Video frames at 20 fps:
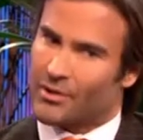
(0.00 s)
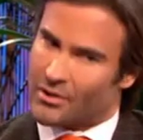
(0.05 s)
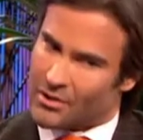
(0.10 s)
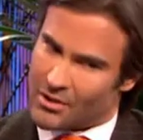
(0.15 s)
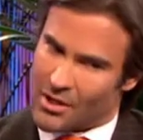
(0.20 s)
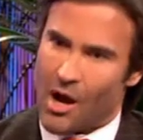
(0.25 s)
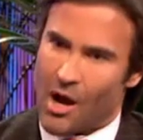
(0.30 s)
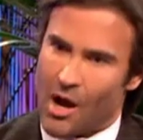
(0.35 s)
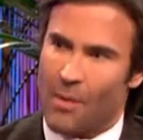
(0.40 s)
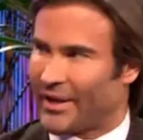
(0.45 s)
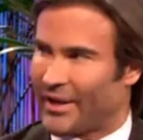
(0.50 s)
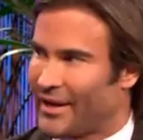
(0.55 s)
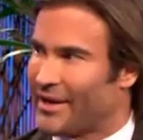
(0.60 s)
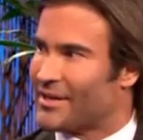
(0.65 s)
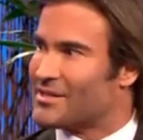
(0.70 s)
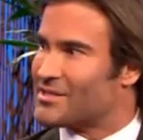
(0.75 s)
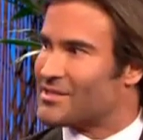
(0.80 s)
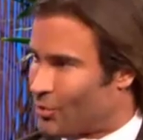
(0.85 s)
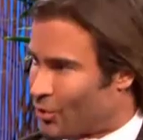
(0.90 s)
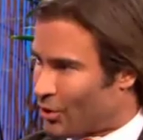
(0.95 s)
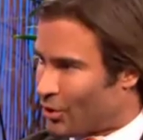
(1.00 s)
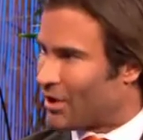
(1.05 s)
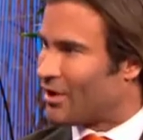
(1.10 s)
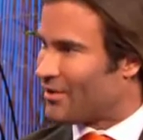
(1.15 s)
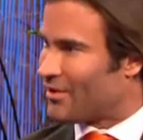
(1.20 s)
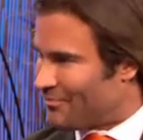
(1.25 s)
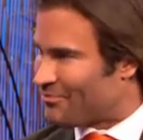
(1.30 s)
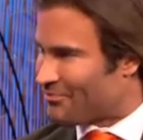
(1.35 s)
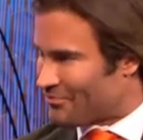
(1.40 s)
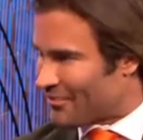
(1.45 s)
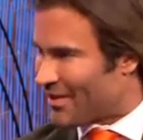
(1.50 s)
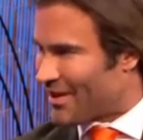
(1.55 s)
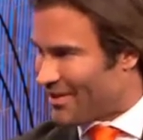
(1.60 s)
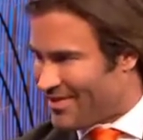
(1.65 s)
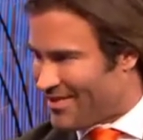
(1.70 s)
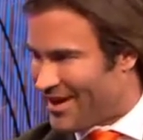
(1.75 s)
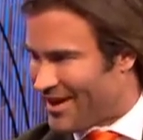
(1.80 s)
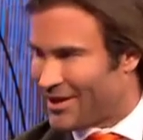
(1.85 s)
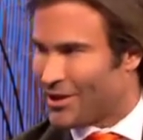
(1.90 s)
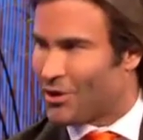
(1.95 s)
complicated. It's more
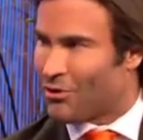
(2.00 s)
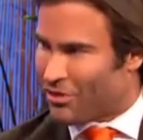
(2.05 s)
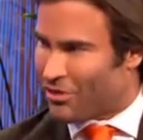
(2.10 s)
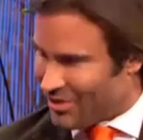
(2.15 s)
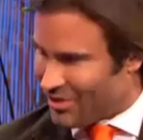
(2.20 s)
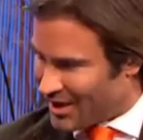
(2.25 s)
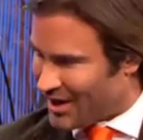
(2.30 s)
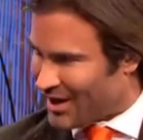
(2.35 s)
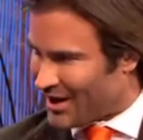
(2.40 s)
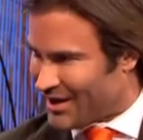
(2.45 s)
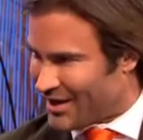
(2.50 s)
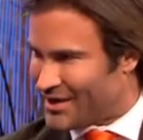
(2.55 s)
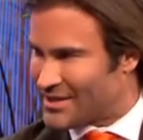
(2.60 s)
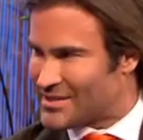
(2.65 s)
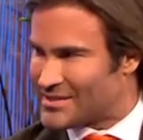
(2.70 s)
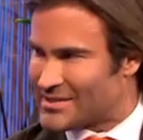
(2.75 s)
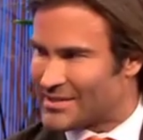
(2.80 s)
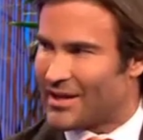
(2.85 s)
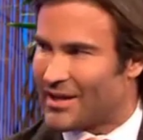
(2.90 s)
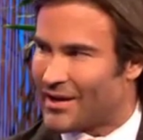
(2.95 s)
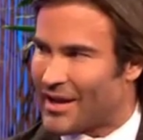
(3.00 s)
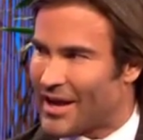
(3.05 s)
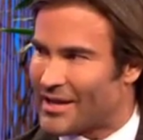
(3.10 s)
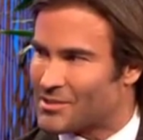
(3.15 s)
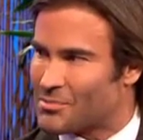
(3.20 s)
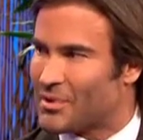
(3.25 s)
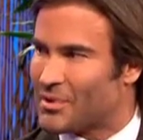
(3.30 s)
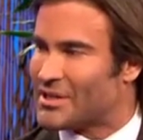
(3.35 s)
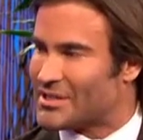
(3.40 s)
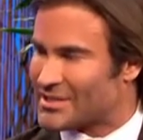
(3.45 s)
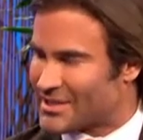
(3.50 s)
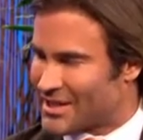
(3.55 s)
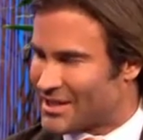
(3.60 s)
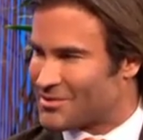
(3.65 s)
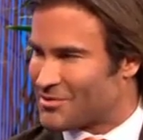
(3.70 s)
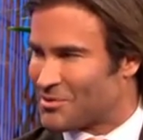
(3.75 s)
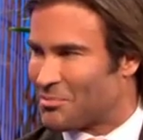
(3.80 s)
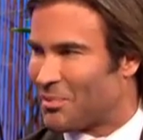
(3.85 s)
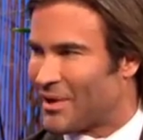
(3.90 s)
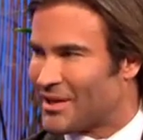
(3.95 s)
than you think it is. It has to be discussed
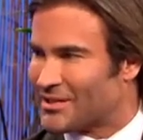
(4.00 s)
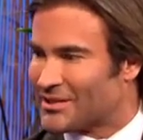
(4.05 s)
with plastic